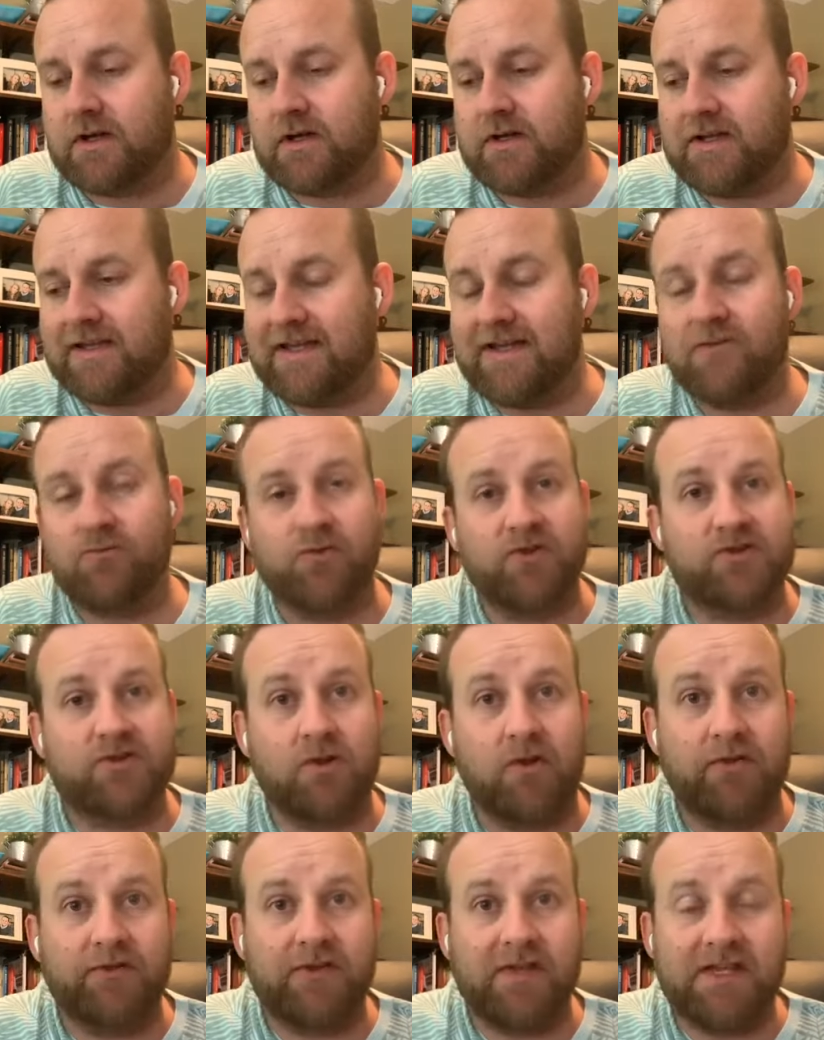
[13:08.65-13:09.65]
get
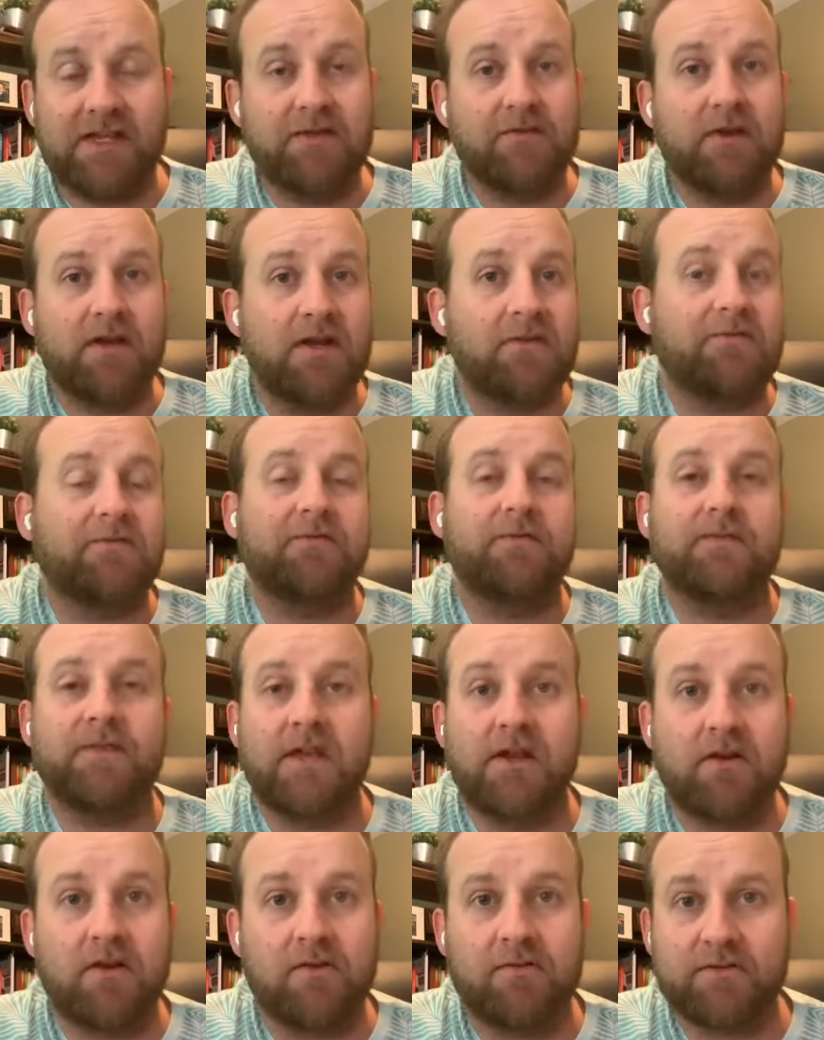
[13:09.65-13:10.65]
result even if
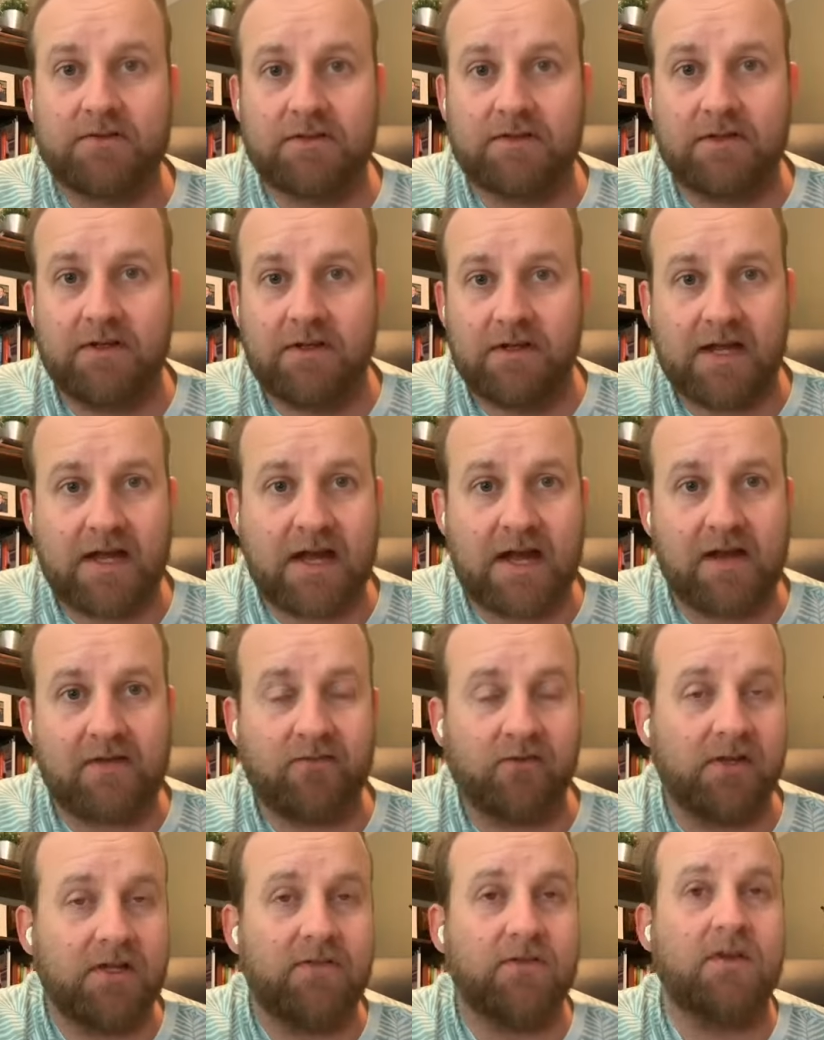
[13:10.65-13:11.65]
they don't have,
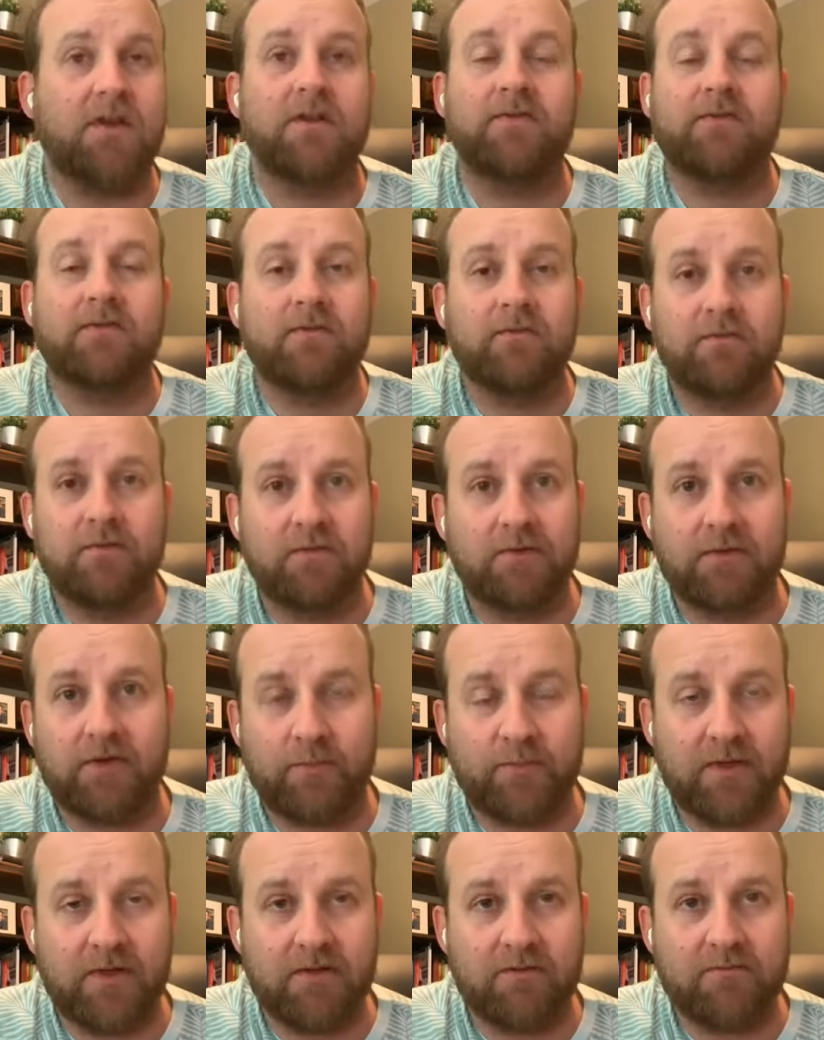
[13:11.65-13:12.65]
or even if
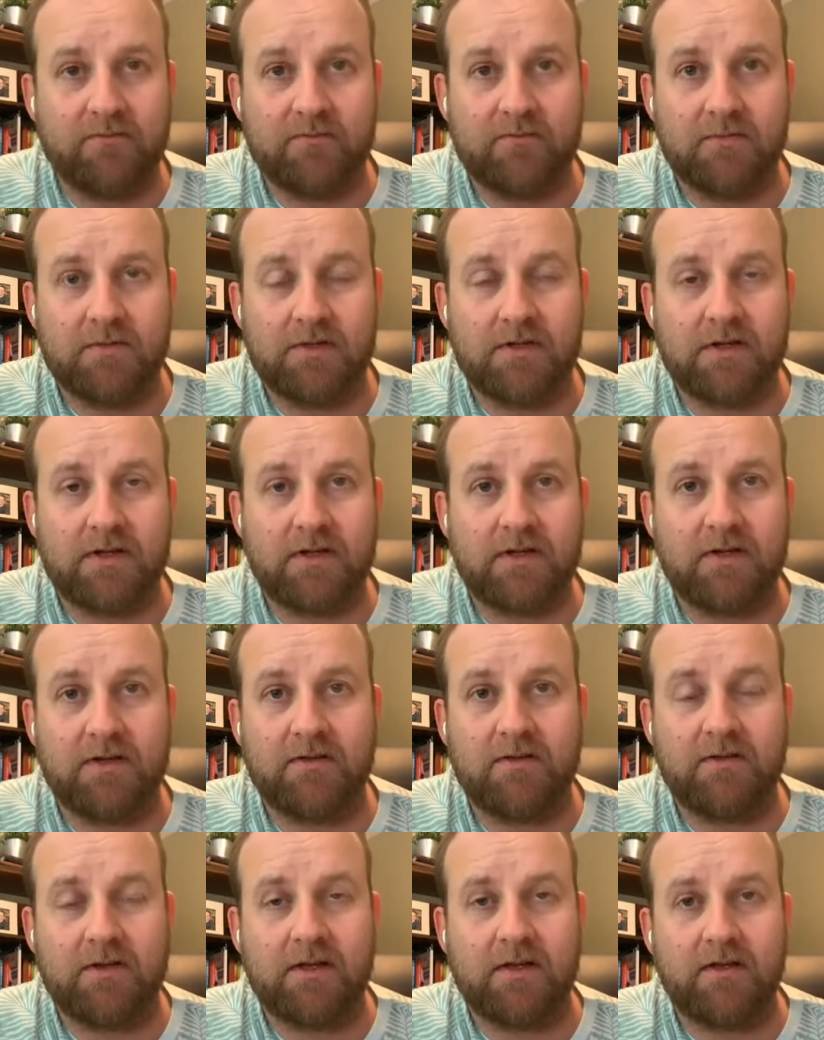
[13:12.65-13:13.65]
something
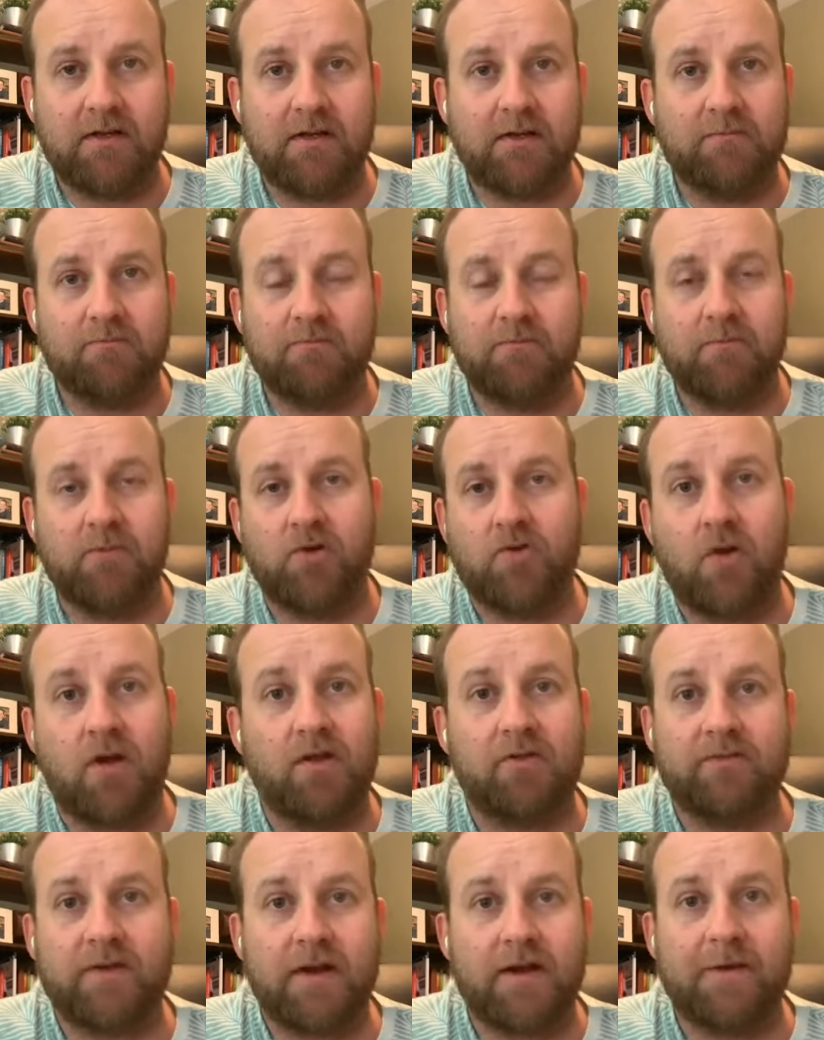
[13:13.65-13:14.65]
like a
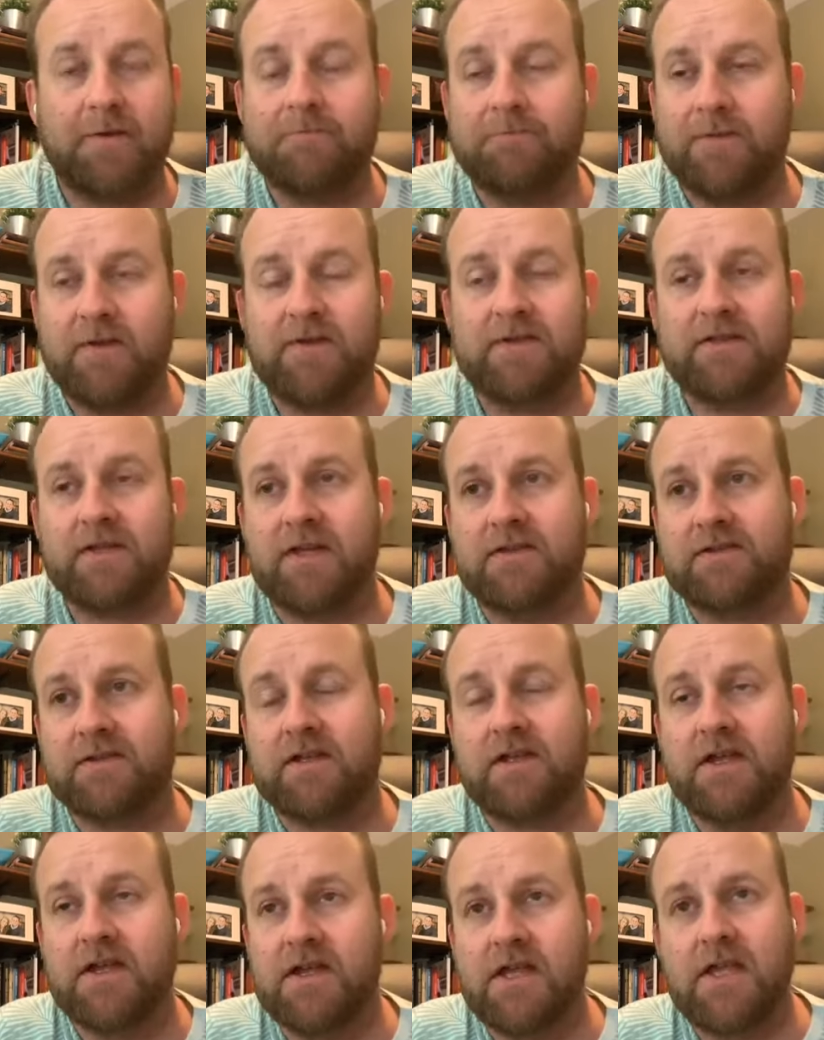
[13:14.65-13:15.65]
qualifier, in this case,
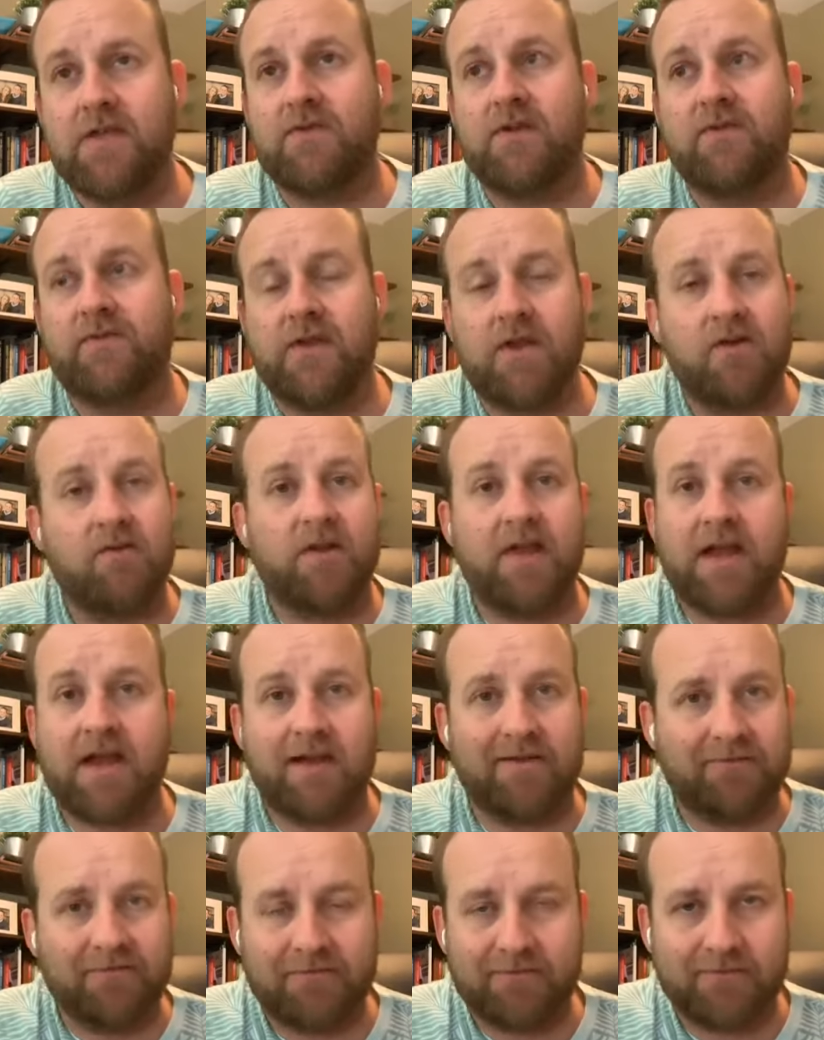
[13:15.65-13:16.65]
like even if they don't
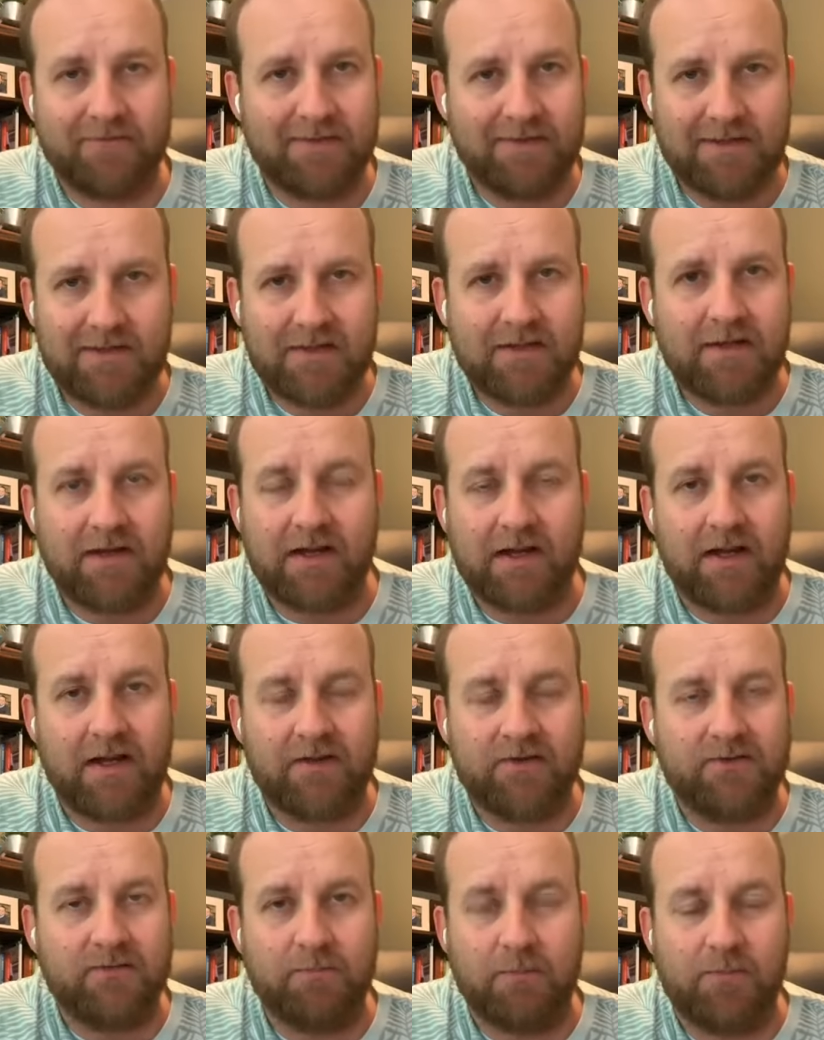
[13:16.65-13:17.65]
have
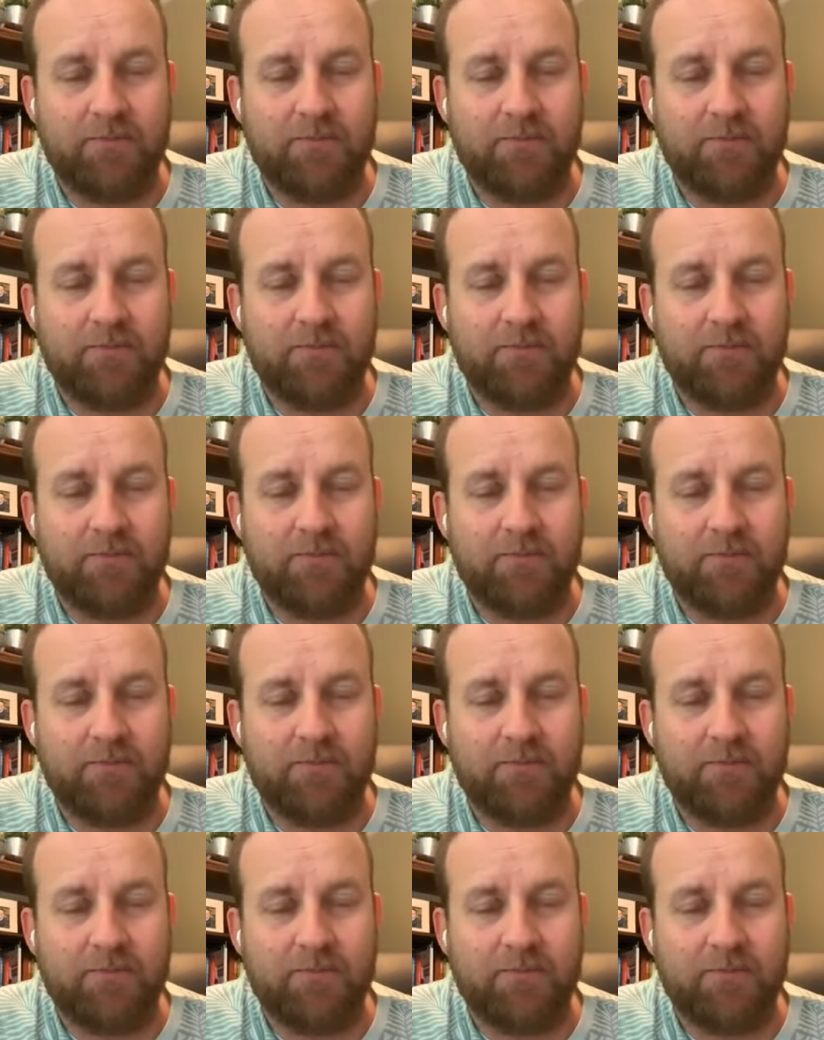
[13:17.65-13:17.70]
a